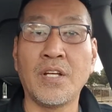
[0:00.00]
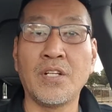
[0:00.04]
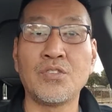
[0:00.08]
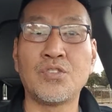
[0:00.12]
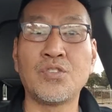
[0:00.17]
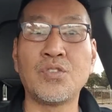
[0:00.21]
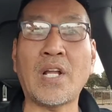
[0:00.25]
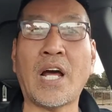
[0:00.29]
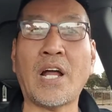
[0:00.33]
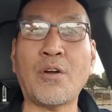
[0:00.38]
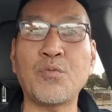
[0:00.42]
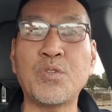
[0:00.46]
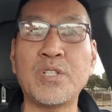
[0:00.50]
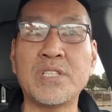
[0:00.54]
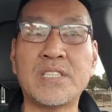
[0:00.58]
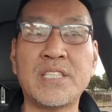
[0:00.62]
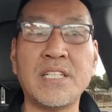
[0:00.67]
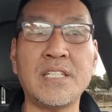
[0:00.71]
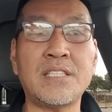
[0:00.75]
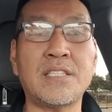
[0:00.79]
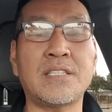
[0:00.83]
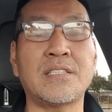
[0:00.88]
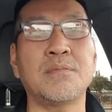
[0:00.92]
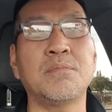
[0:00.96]
Do not
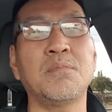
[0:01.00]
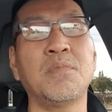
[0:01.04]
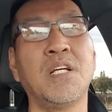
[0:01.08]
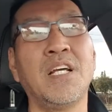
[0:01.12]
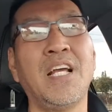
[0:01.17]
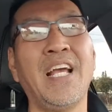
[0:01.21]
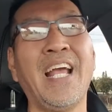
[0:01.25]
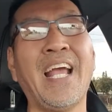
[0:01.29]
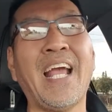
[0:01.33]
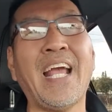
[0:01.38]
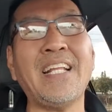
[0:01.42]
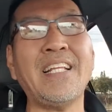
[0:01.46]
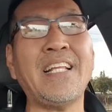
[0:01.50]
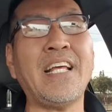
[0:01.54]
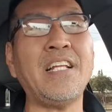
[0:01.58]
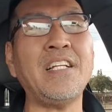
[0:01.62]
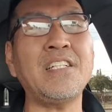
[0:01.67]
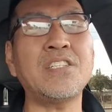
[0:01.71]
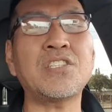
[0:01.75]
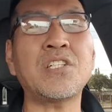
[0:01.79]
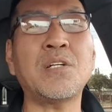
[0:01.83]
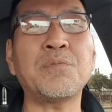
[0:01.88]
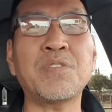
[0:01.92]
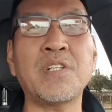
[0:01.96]
resist them, and
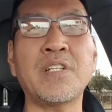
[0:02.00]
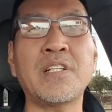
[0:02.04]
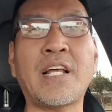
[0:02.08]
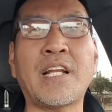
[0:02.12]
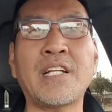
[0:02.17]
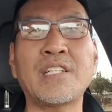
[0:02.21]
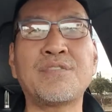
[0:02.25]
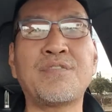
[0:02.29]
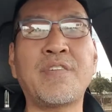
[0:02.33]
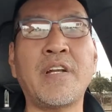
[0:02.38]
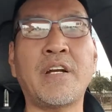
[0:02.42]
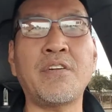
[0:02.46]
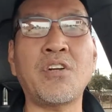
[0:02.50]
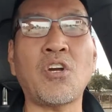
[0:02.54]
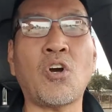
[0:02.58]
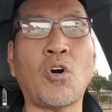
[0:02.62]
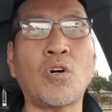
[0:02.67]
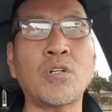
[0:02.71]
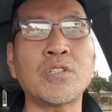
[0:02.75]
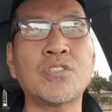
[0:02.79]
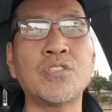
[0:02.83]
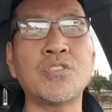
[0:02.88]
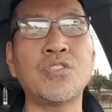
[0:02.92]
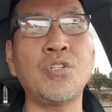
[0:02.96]
that is something that is very
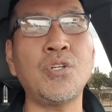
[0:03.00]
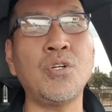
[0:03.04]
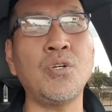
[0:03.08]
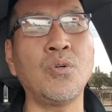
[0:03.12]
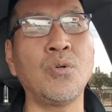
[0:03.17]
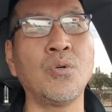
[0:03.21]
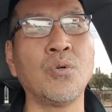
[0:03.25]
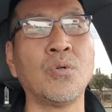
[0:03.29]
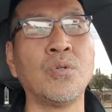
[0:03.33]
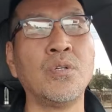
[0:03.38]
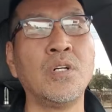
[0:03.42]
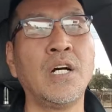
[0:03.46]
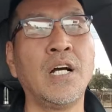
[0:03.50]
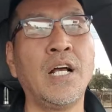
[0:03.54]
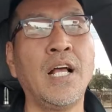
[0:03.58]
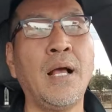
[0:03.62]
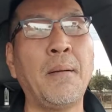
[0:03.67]
hard to do.